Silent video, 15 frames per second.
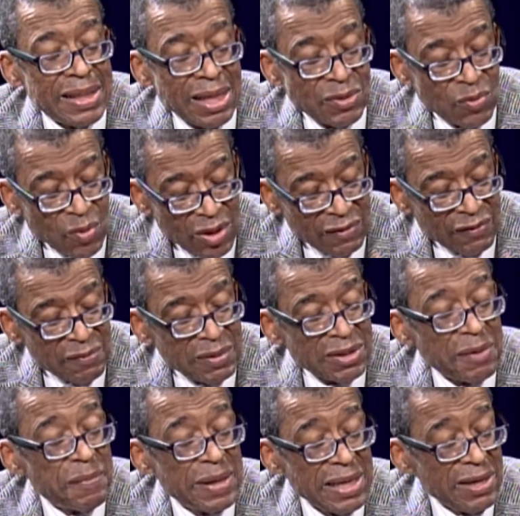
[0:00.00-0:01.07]
That's one of them. But
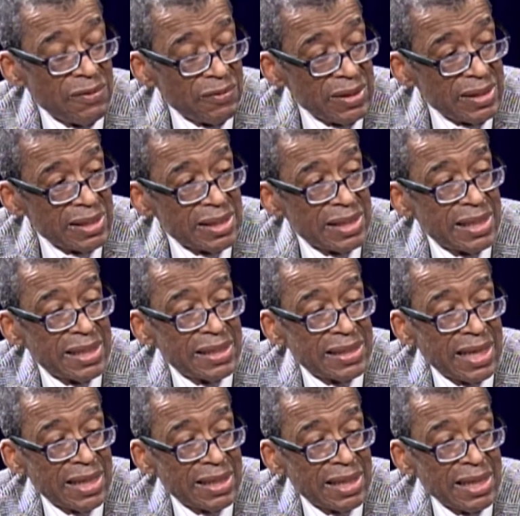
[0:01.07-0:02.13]
the main reason is
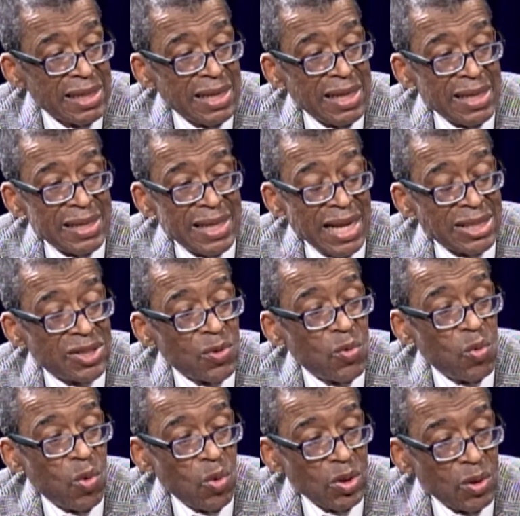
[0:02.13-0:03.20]
that that's a
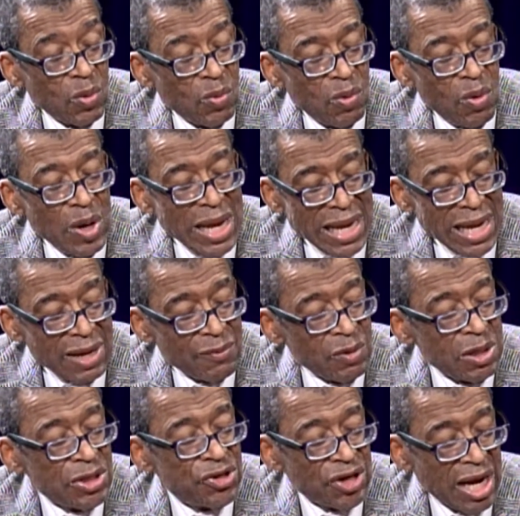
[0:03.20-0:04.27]
Wuhan
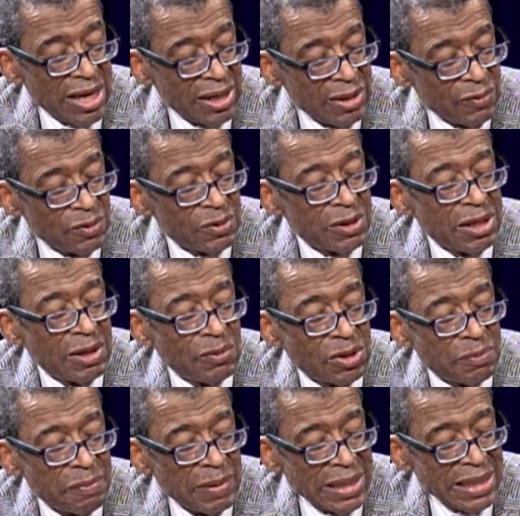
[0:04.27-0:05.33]
in China. It
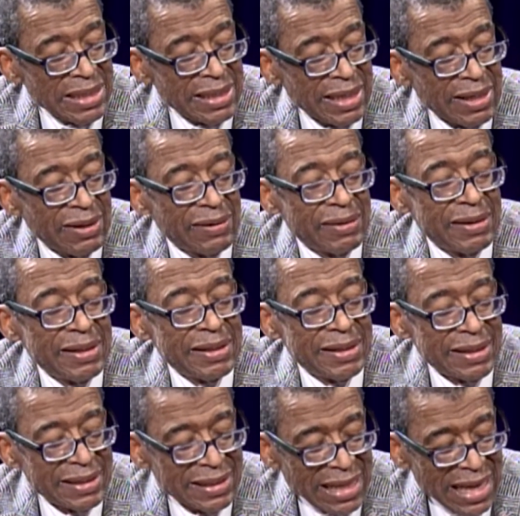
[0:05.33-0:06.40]
was made there,
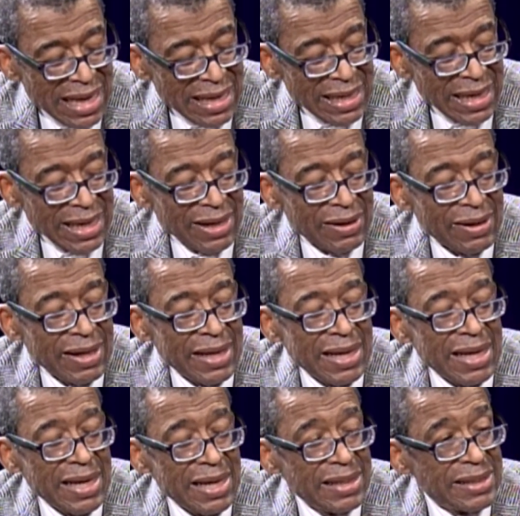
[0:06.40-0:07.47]
designed there,
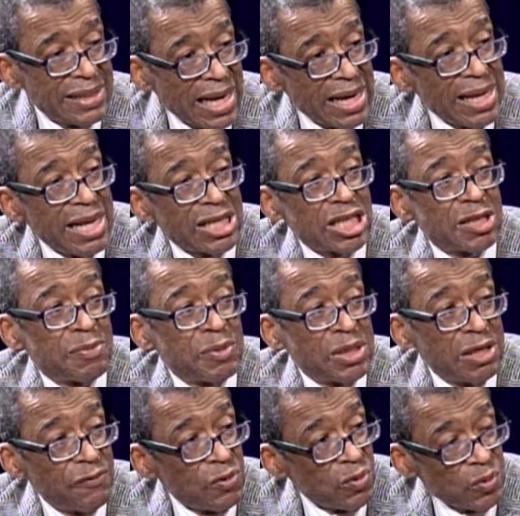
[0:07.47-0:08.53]
and China has a
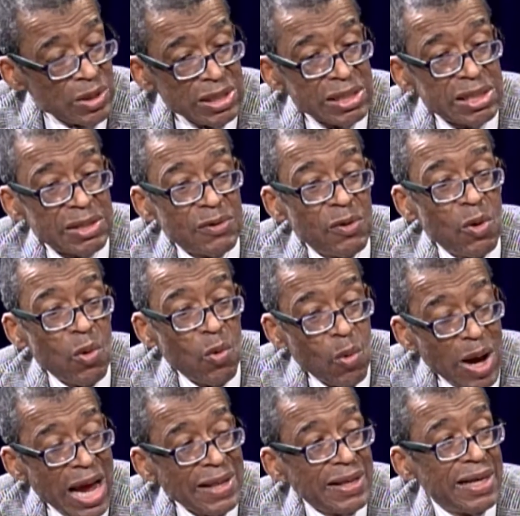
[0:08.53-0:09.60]
specific reason
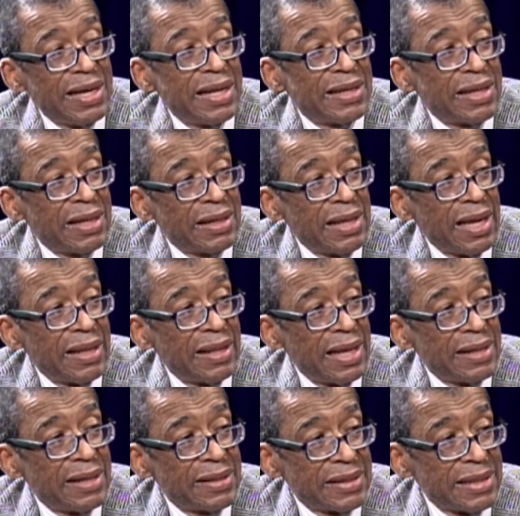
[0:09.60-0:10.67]
why they let
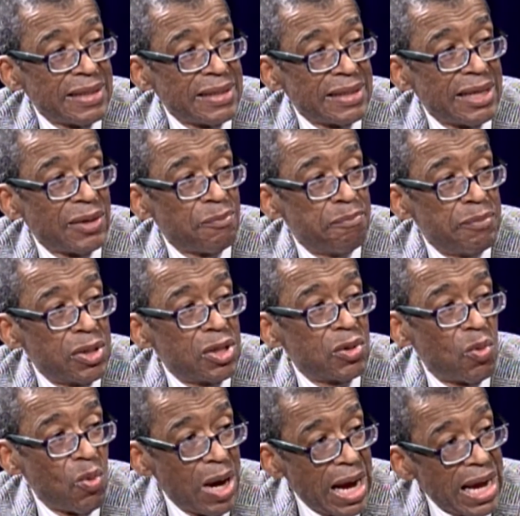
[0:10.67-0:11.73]
that disease get bug
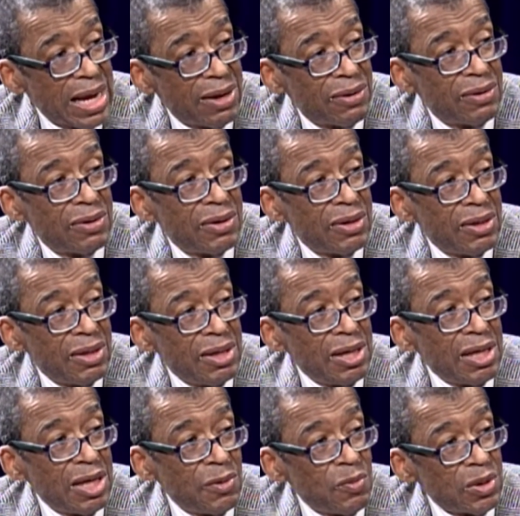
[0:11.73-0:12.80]
wild.
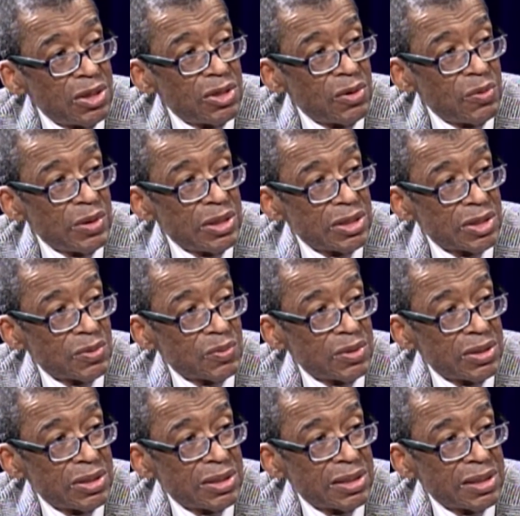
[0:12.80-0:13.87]
And one of
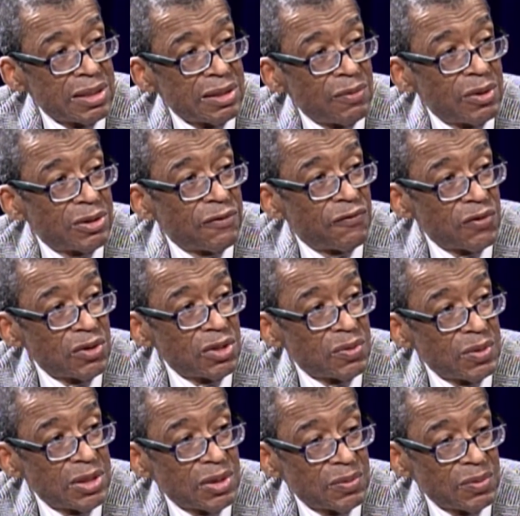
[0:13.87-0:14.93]
the first
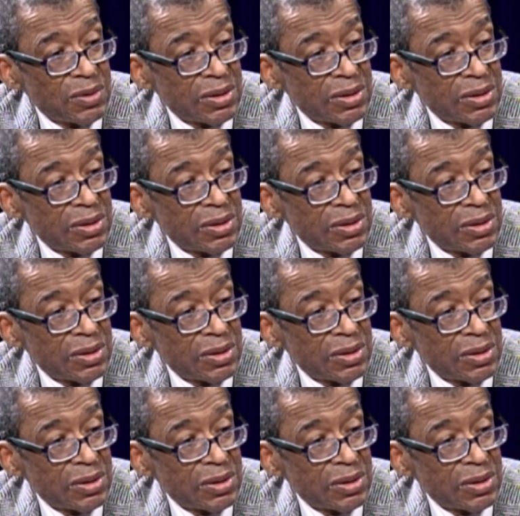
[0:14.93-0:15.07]
reasons